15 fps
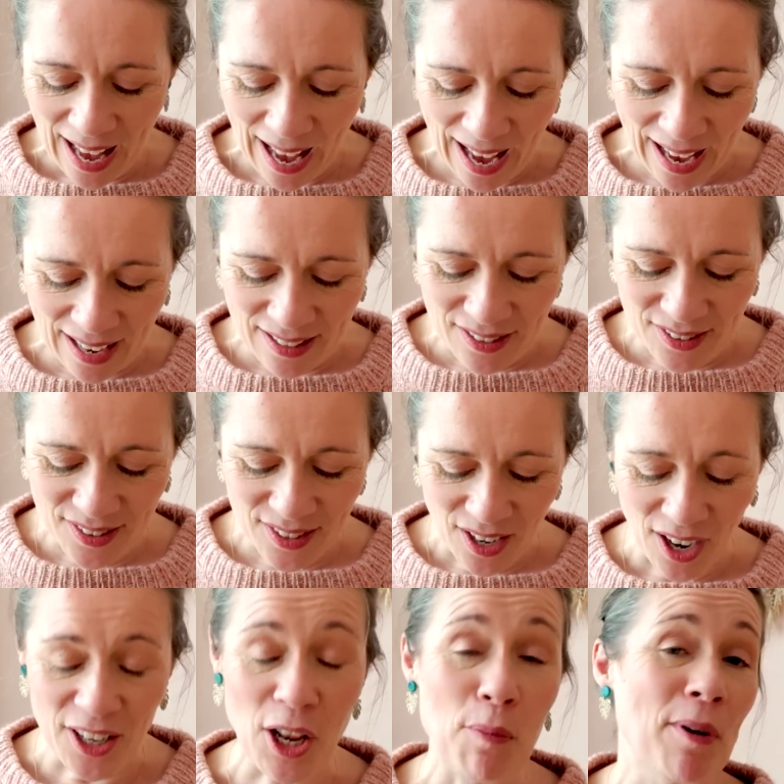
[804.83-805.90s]
And
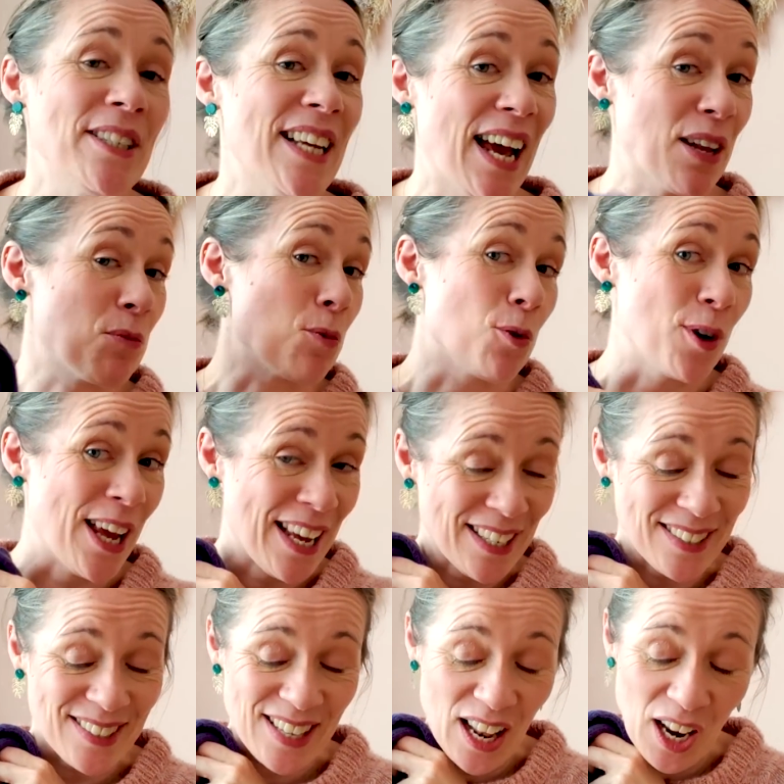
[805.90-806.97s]
I know my dad wore
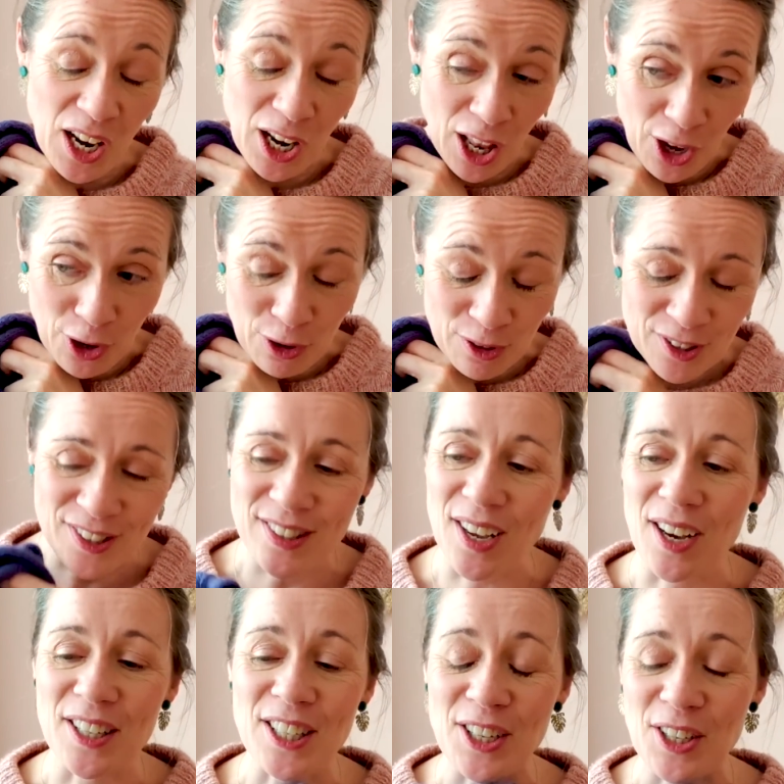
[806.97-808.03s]
his loads.
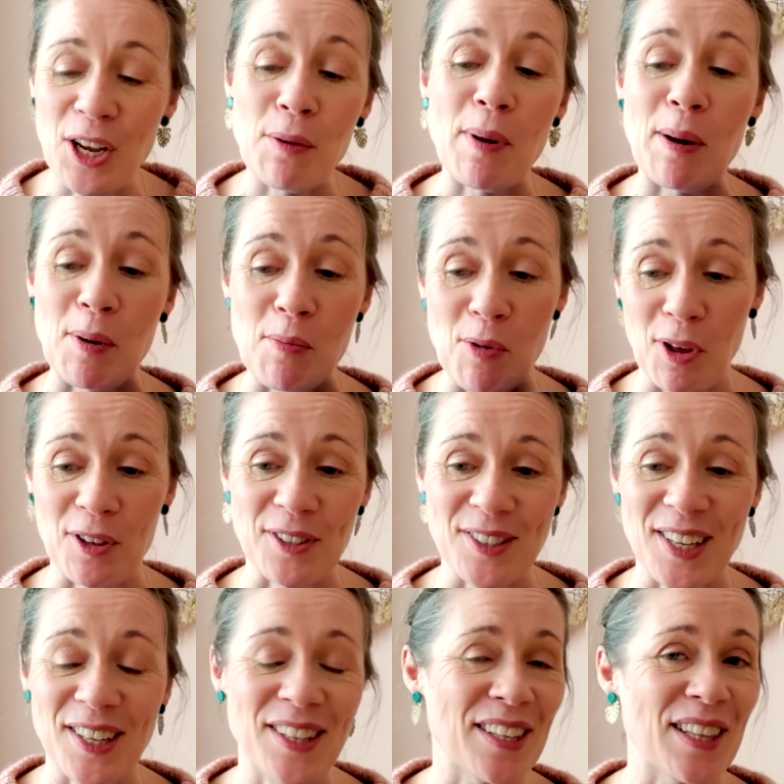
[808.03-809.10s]
I don't know about my
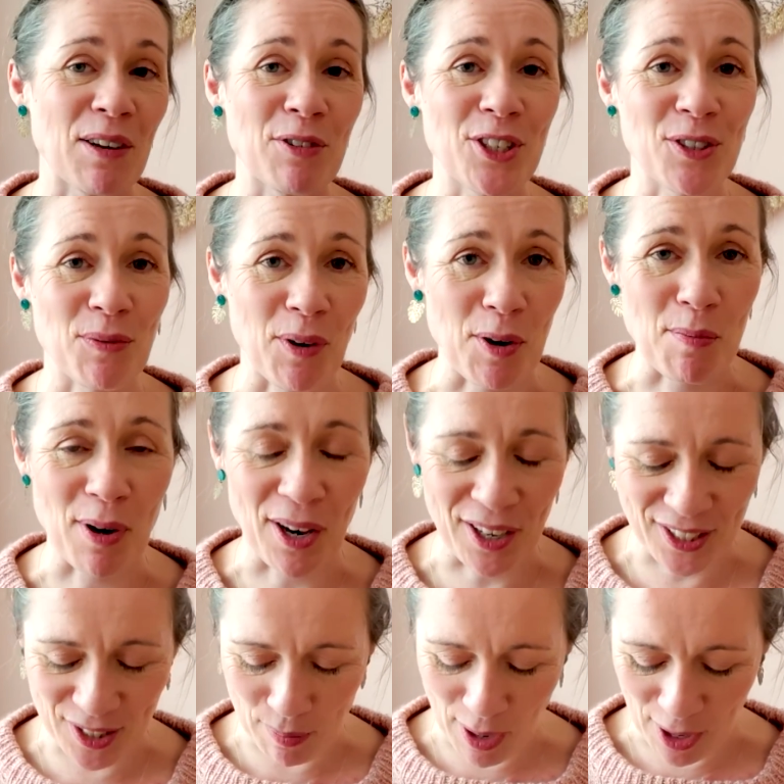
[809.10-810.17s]
brothers. I think they were just very
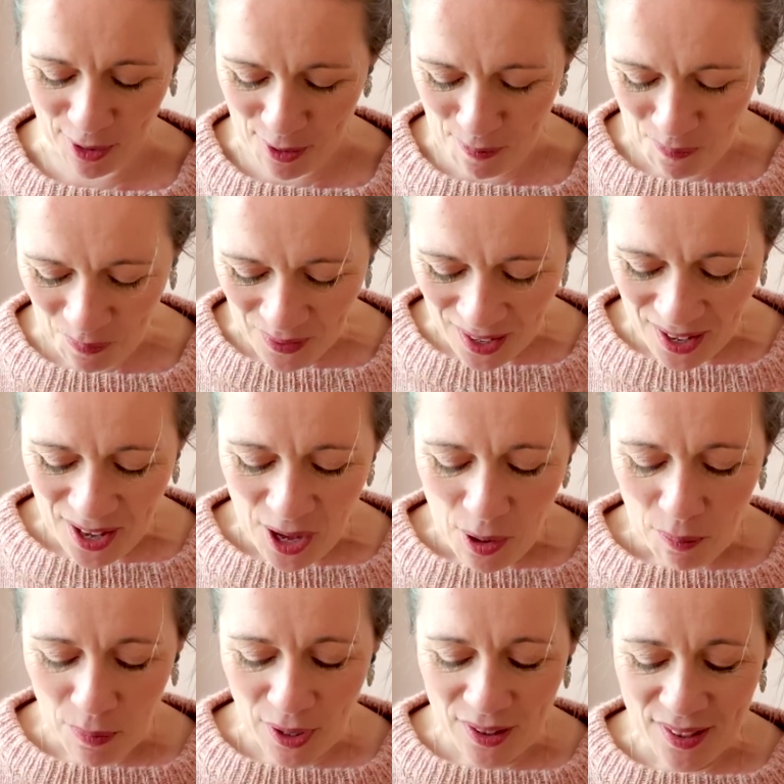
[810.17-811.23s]
polite about them.
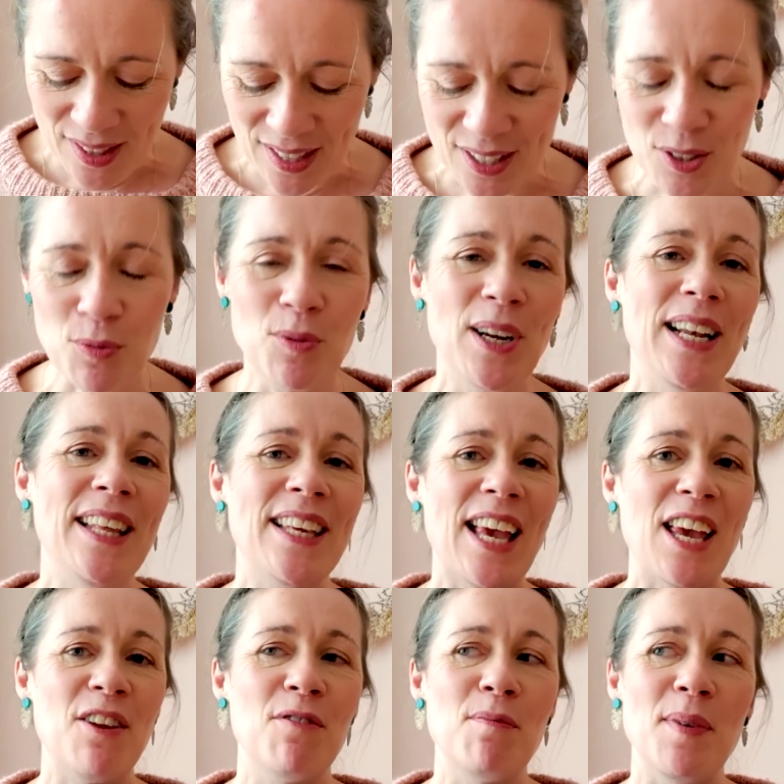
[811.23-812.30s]
But this really
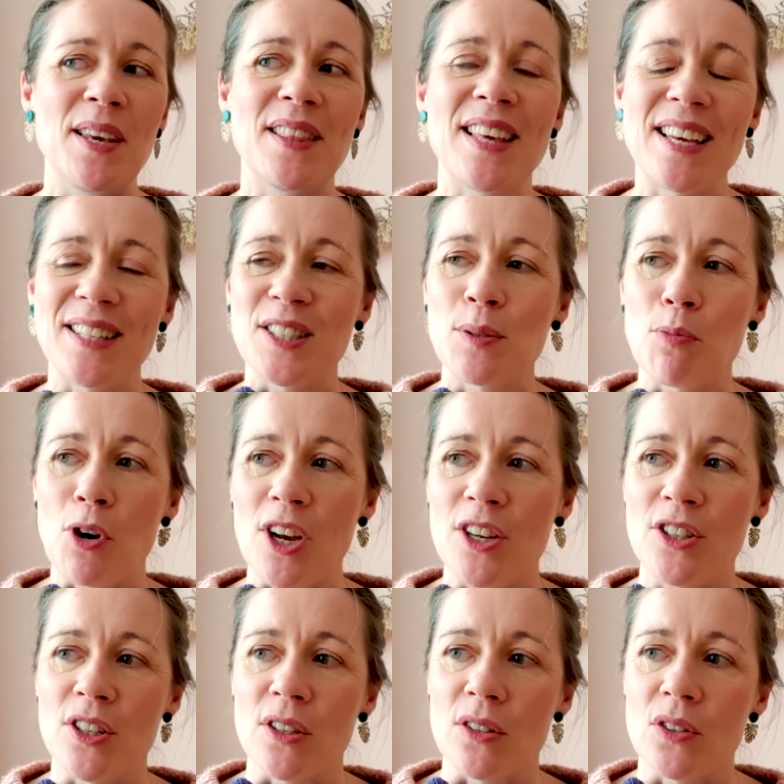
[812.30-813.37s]
gave me the
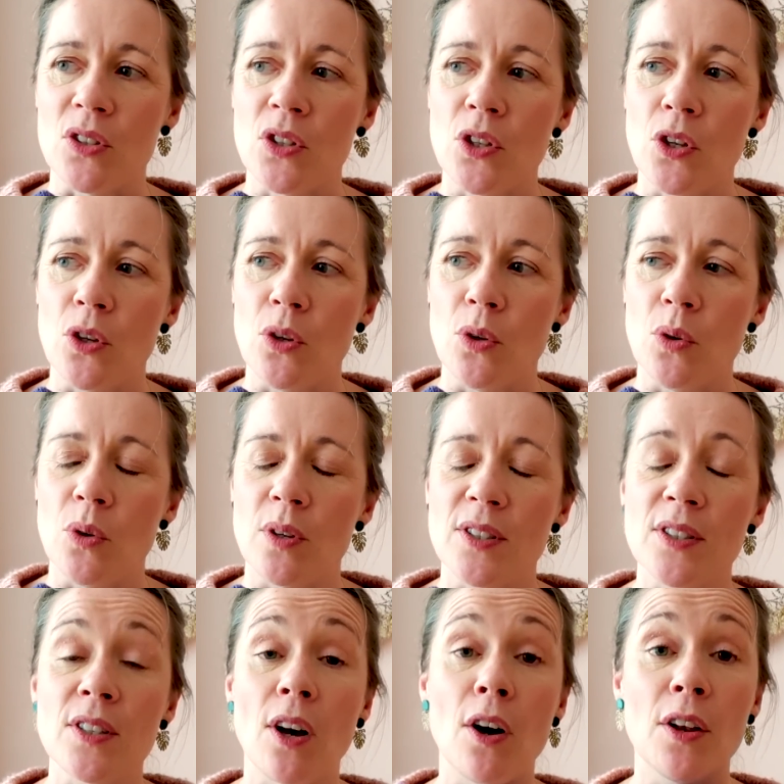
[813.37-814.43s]
inspiration to
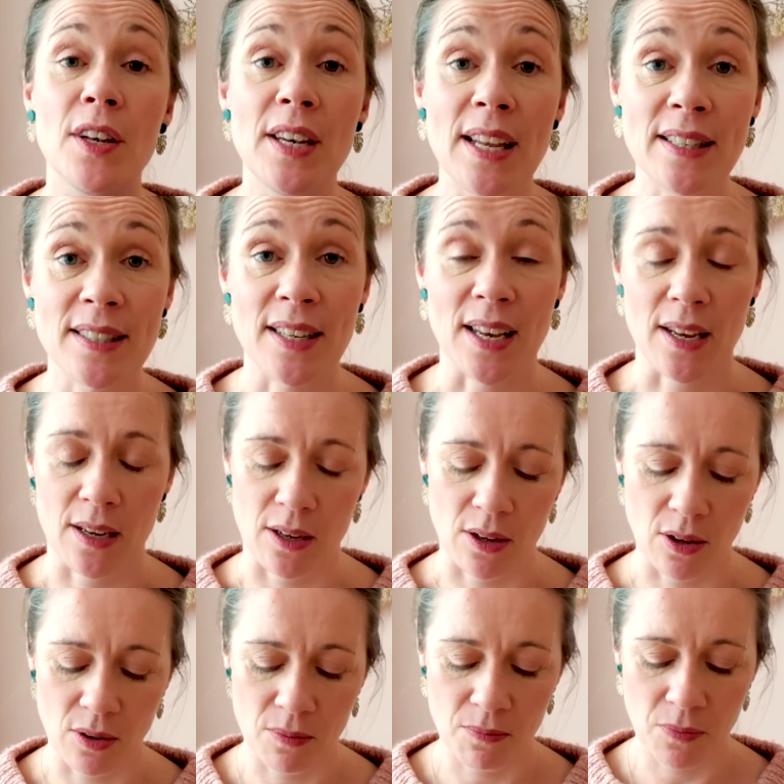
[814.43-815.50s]
start knitting
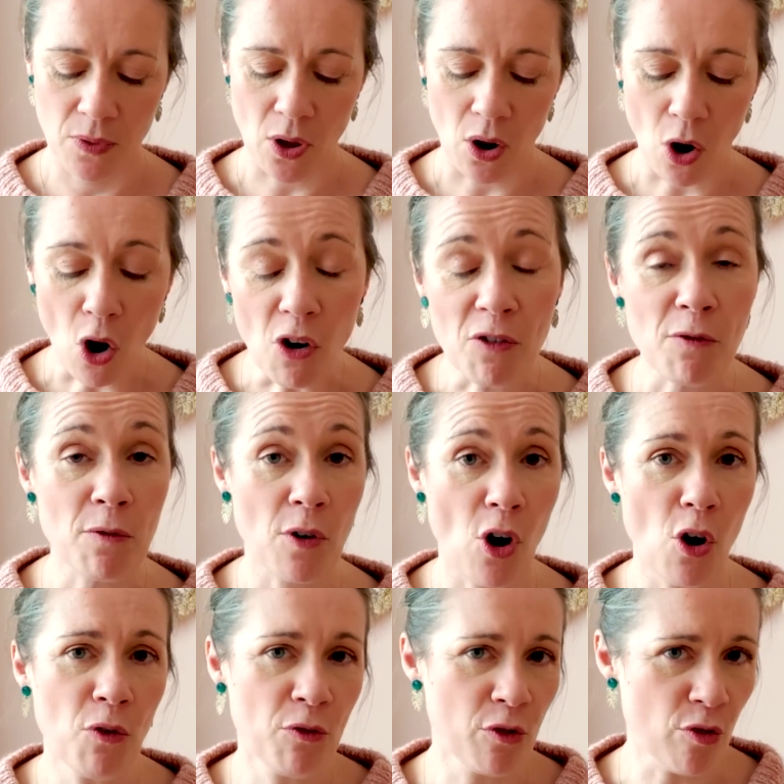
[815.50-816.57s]

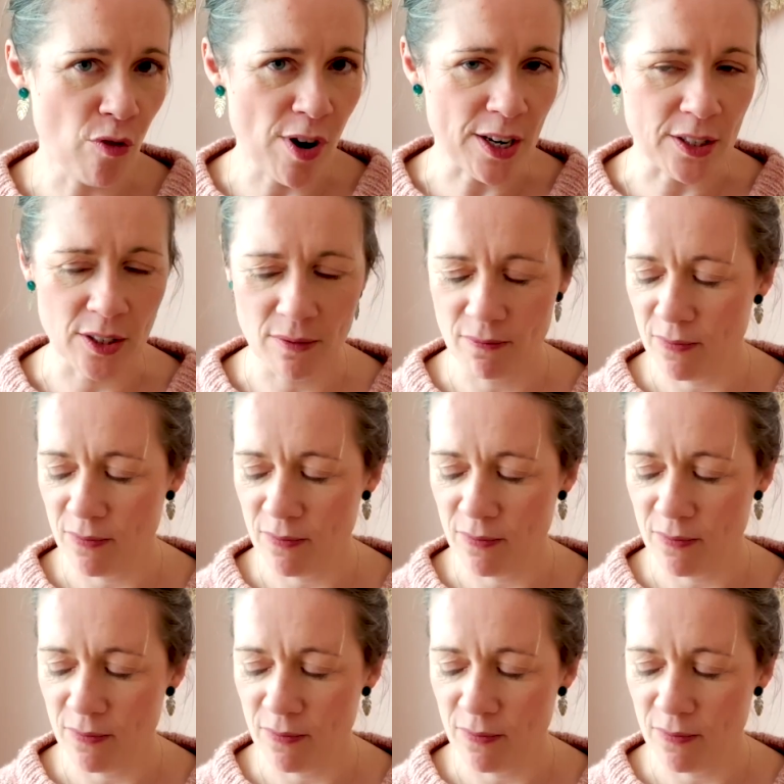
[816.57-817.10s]
off-grid.